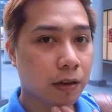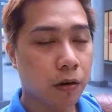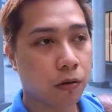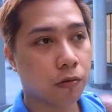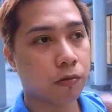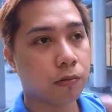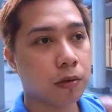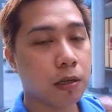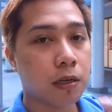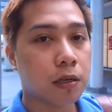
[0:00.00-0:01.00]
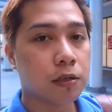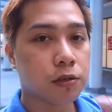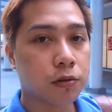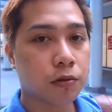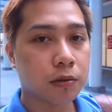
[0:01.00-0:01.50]
went home.
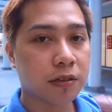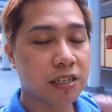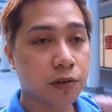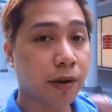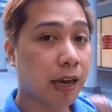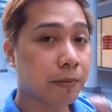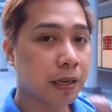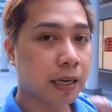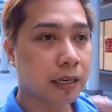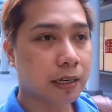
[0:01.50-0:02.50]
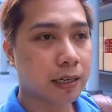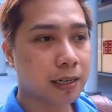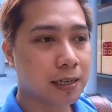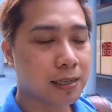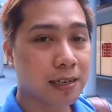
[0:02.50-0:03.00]
So the reason why I'm here
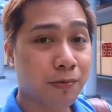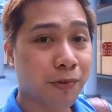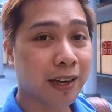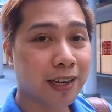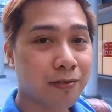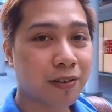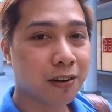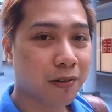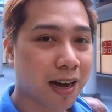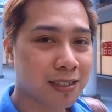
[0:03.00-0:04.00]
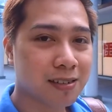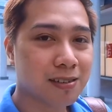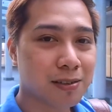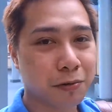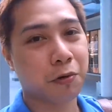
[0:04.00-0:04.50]
is I'm waiting for
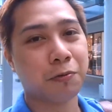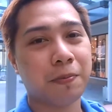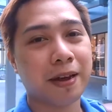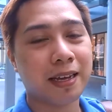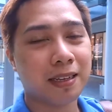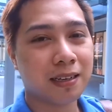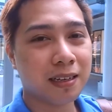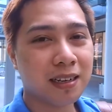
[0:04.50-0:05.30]
Watsons to open.